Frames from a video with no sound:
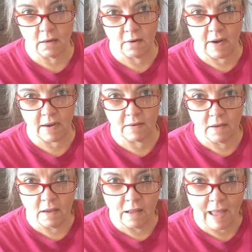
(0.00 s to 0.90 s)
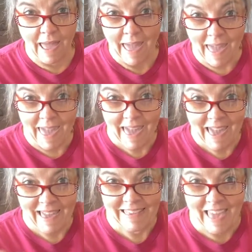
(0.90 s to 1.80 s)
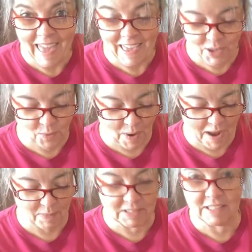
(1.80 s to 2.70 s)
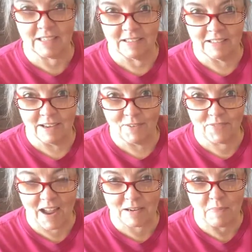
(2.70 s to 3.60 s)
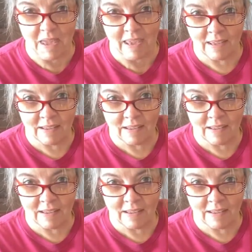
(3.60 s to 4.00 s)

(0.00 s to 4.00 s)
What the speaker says: All right. Hey, yay, you were able to find me.